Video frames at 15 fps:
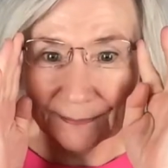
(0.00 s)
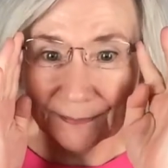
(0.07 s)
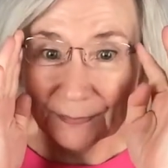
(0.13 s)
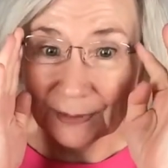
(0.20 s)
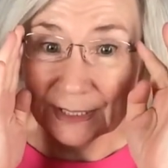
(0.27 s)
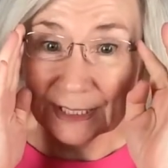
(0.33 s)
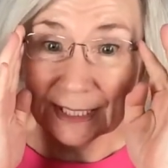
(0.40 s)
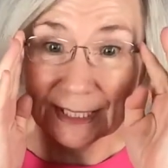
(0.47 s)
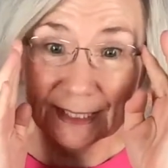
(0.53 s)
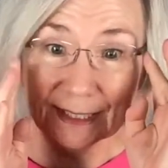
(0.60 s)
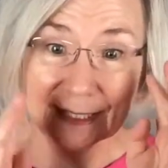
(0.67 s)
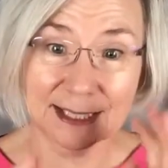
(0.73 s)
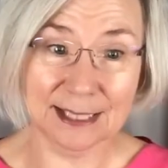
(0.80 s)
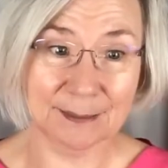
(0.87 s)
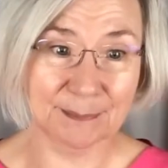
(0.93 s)
which I
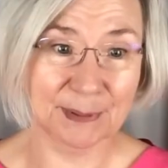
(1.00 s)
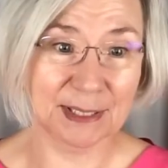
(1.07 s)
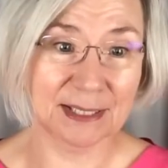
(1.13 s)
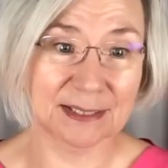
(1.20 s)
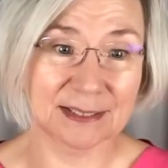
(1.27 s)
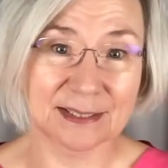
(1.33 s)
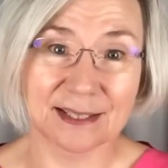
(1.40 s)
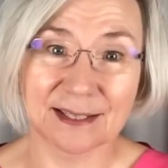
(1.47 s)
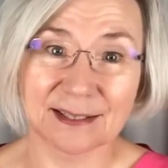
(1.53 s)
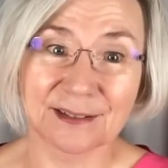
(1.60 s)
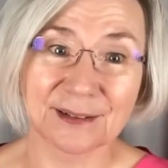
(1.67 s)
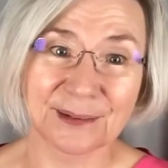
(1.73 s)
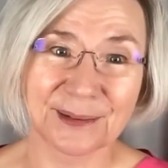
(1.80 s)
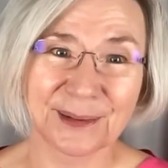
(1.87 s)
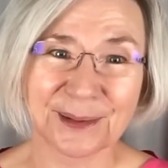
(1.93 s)
like because they're
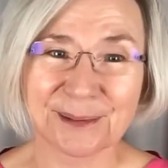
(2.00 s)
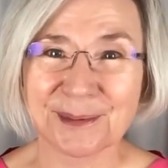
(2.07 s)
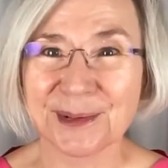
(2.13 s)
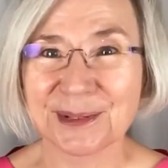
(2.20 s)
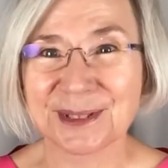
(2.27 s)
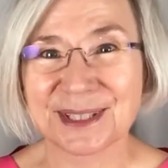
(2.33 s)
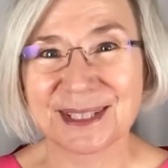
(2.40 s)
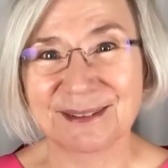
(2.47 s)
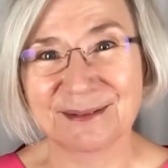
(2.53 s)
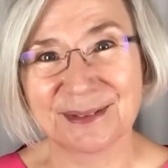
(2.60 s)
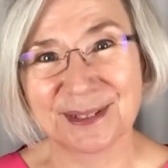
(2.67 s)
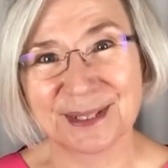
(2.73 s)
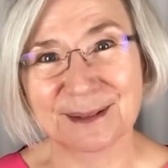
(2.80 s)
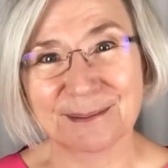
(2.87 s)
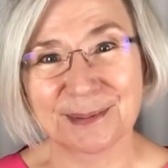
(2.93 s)
almost
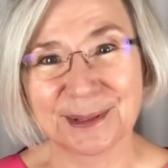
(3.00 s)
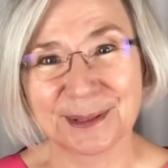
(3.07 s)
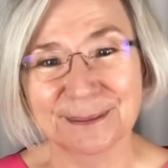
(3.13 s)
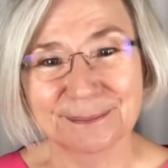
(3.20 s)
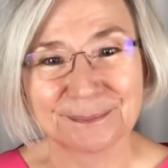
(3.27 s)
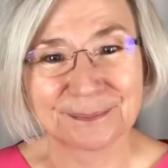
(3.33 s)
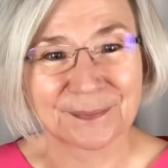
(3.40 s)
invisible.